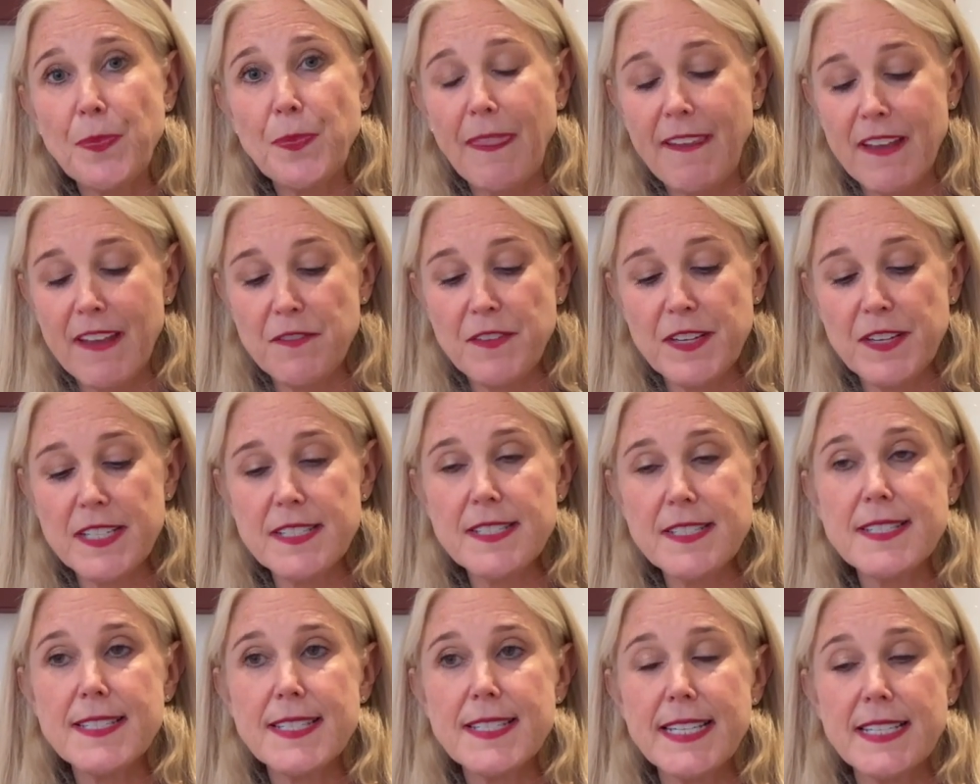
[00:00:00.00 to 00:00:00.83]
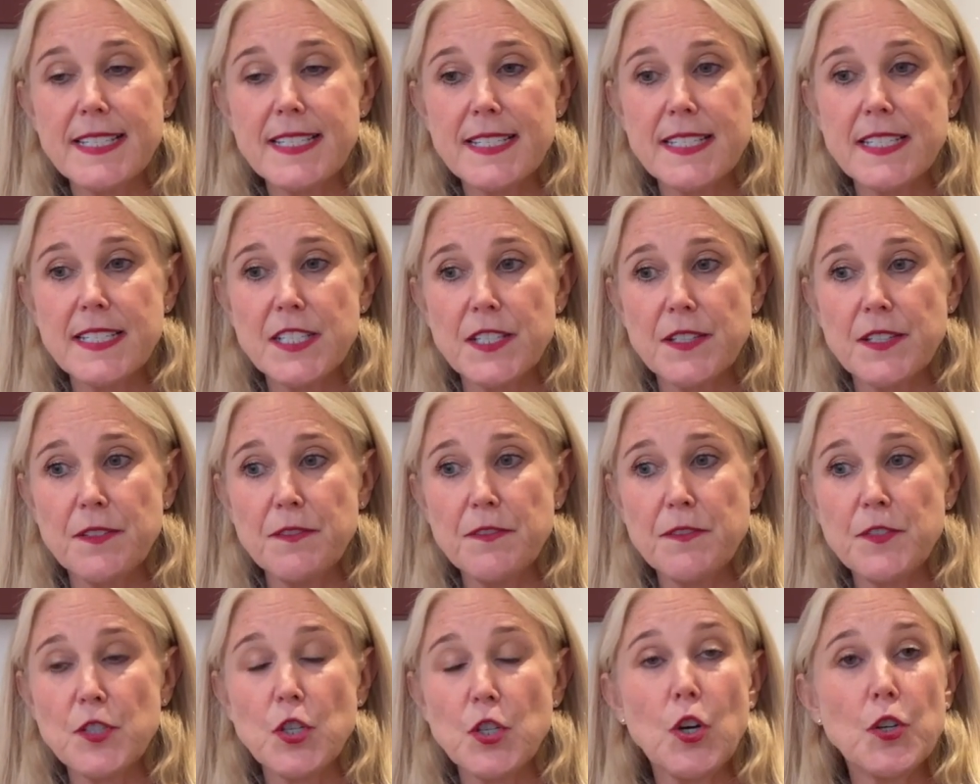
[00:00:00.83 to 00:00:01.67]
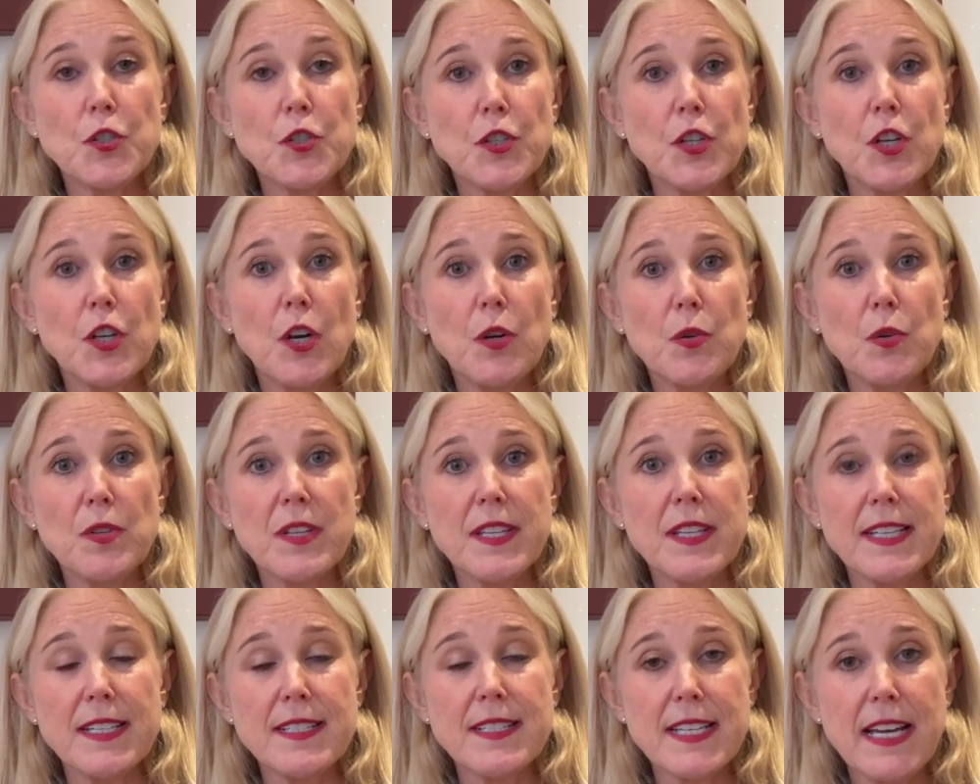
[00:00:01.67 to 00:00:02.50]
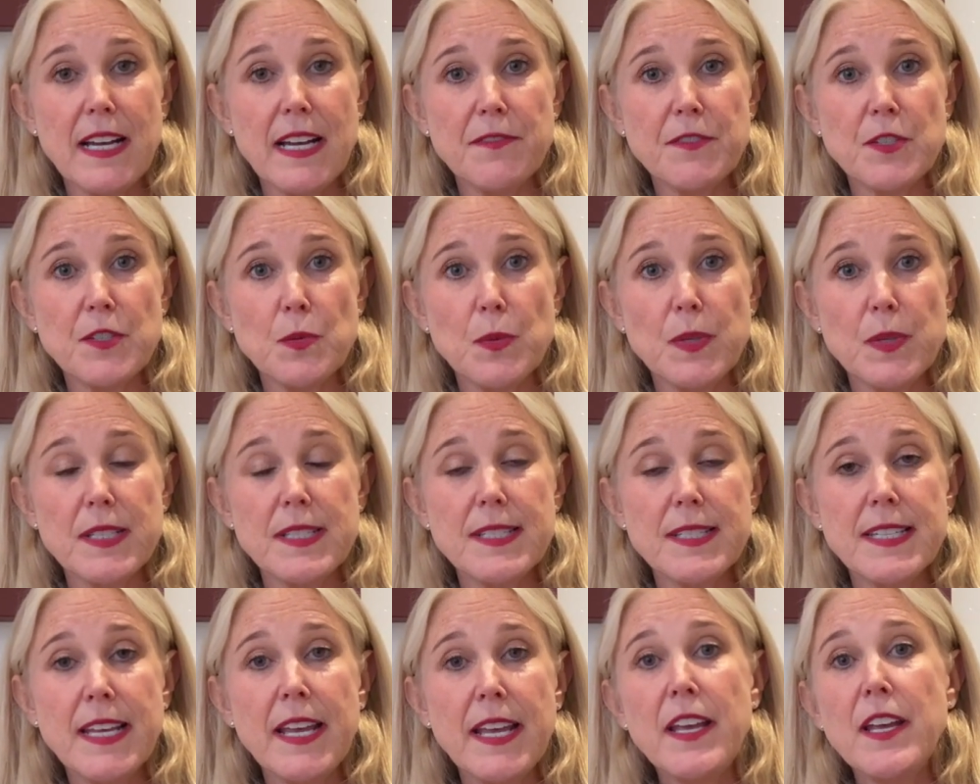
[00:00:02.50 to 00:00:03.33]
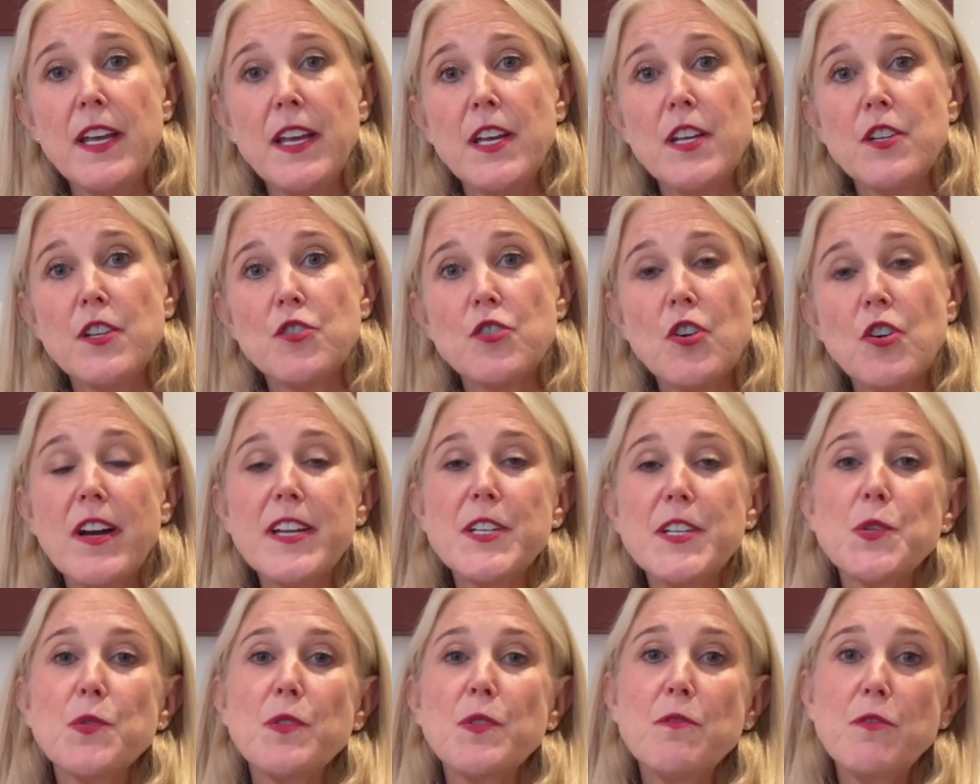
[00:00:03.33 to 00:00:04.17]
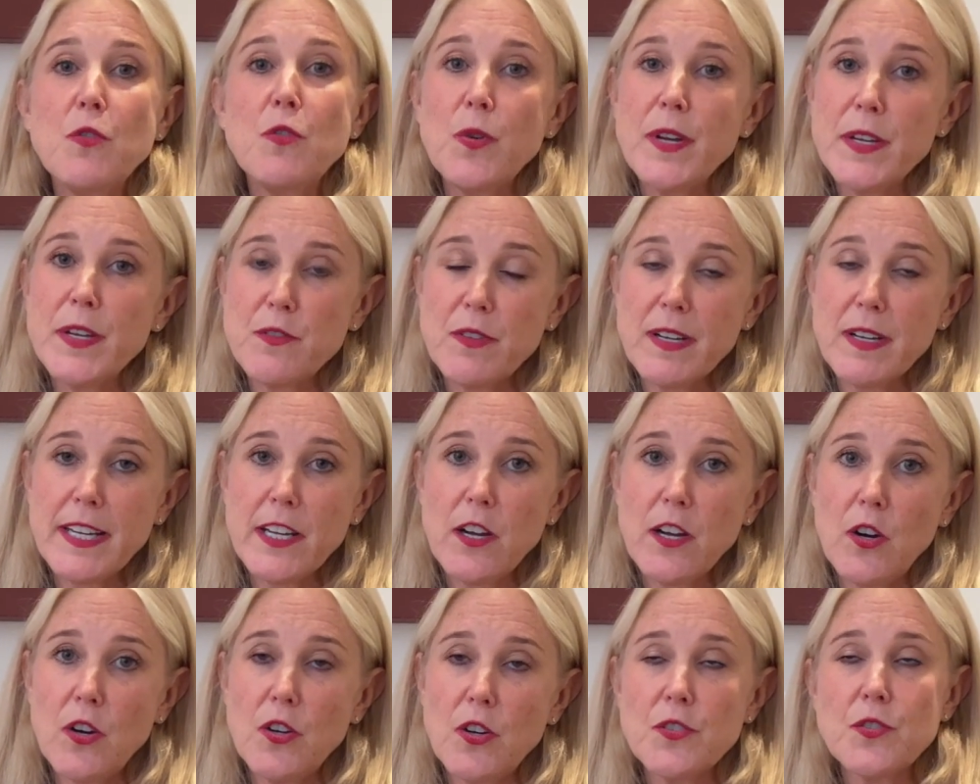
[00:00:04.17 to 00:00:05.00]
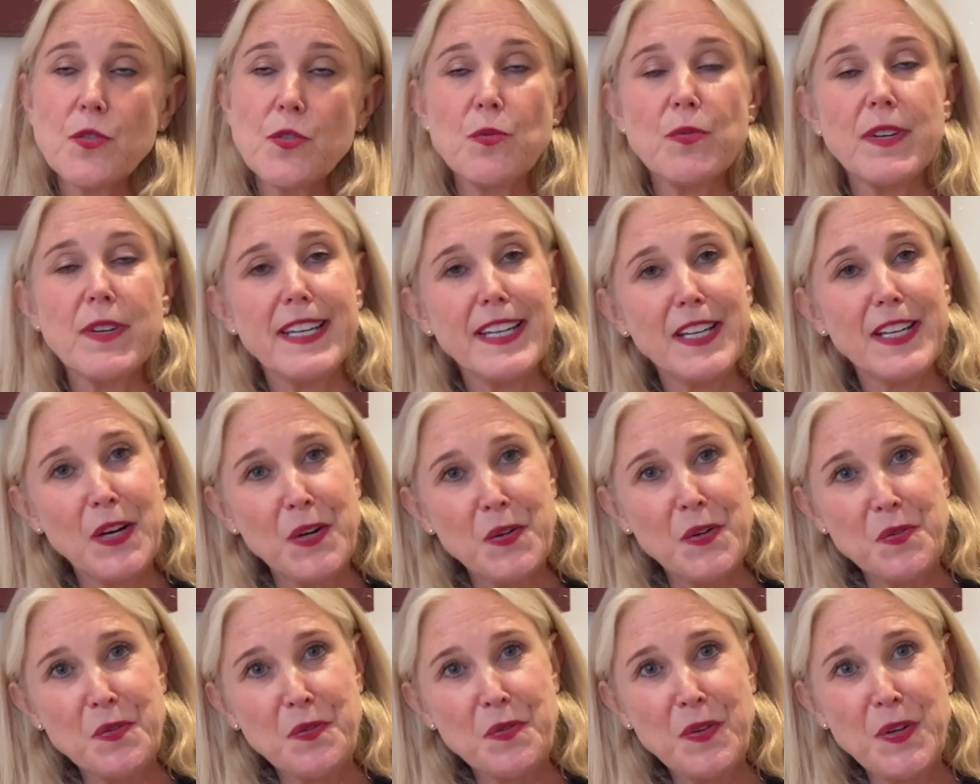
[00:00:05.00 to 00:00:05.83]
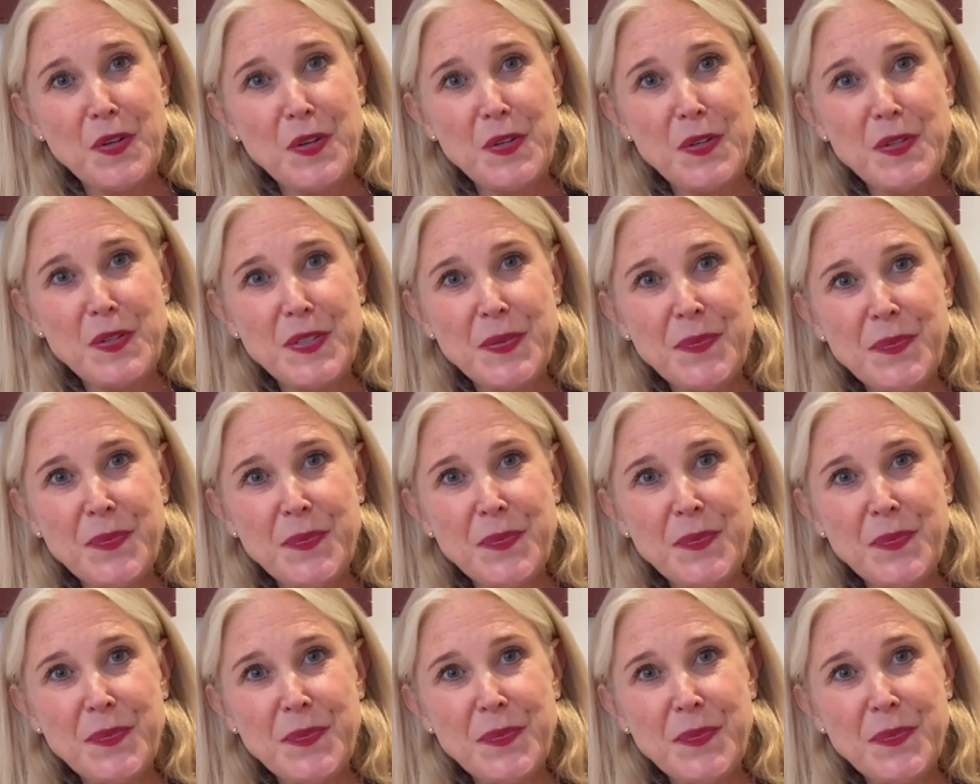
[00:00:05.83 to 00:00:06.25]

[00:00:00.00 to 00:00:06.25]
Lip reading: If it is sensitive to hot and cold things afterwards, try to avoid really hot or really cold food.